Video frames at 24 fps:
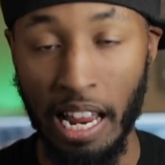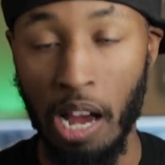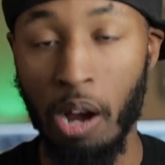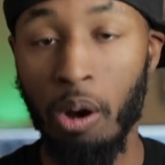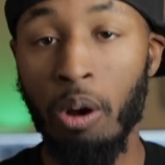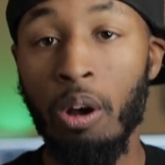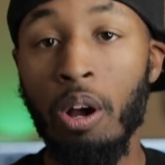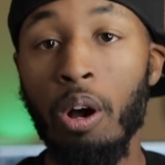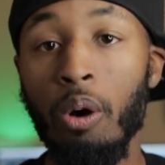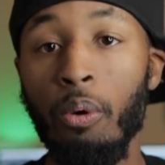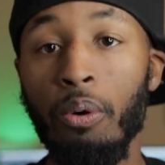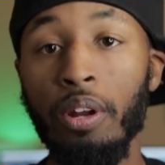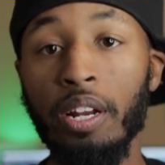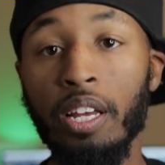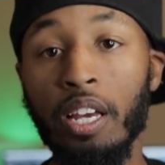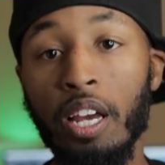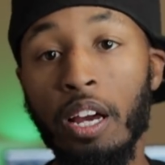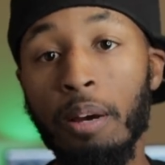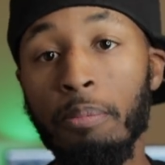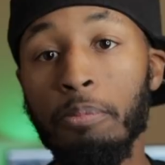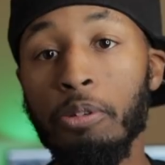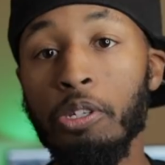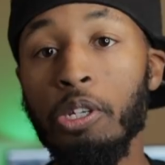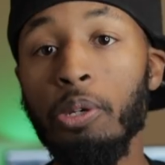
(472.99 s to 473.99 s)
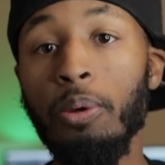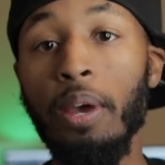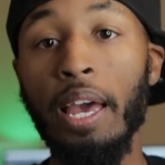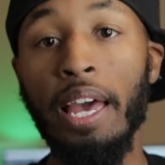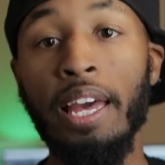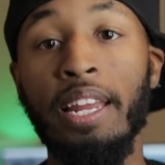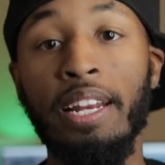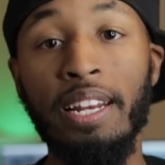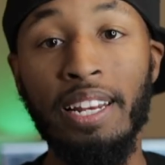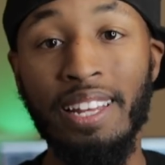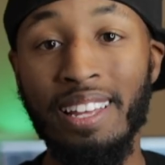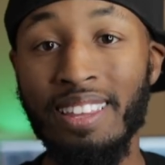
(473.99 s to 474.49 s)
Now, when it comes to
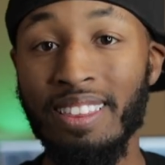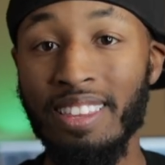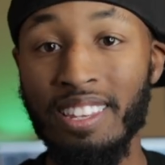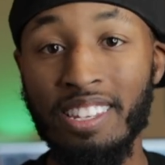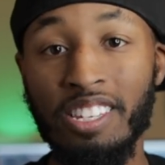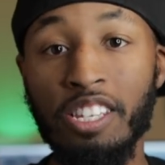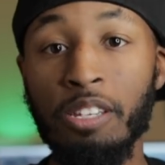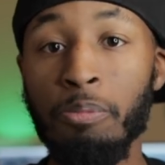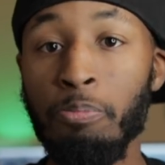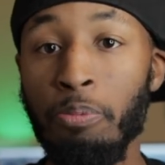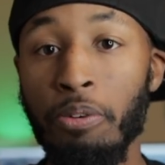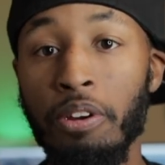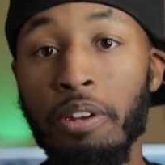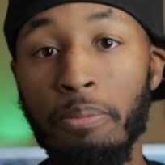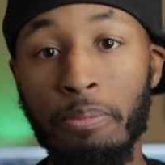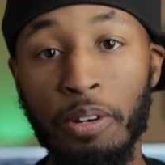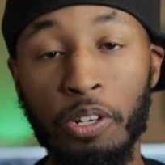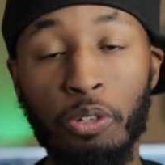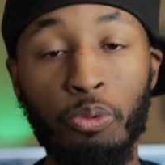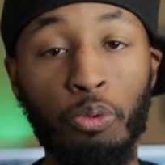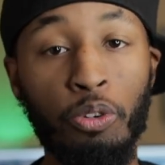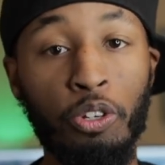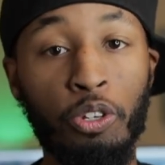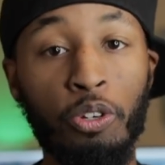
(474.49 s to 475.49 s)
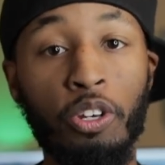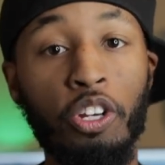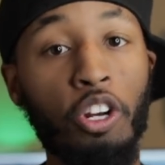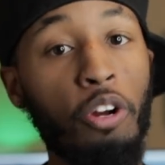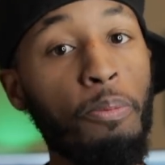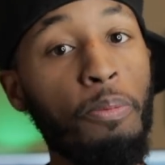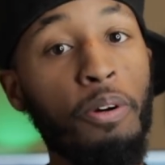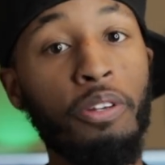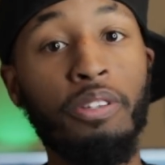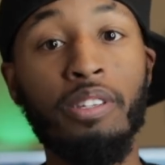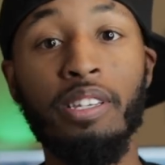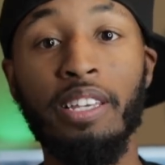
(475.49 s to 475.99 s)
editing, this is pretty much where you can
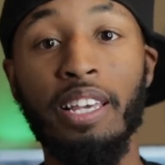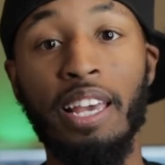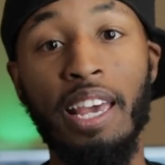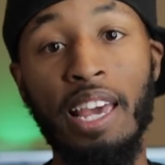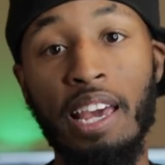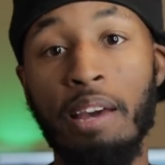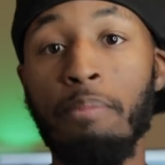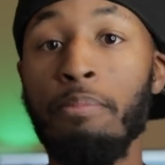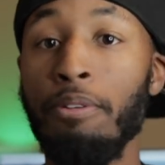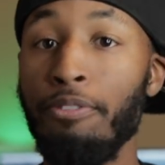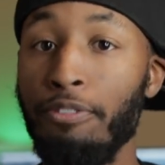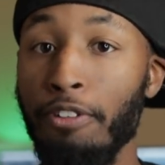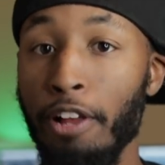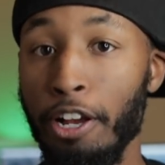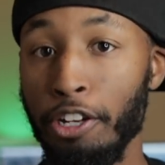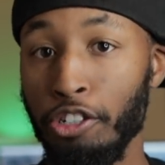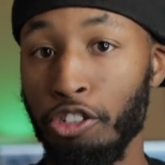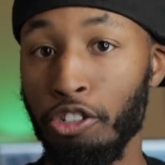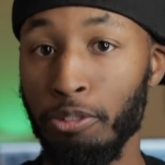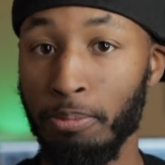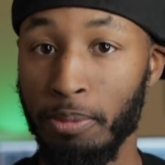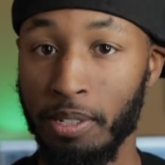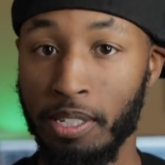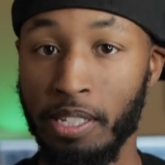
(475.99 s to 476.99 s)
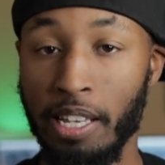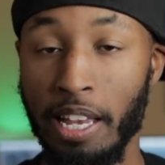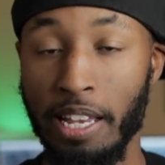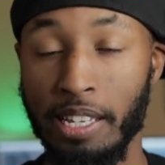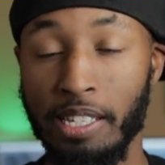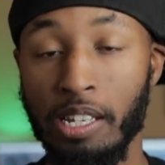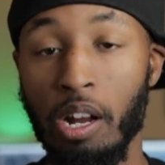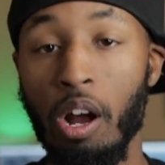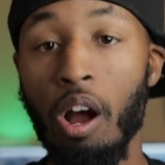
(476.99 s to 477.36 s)
almost camouflage your mistakes.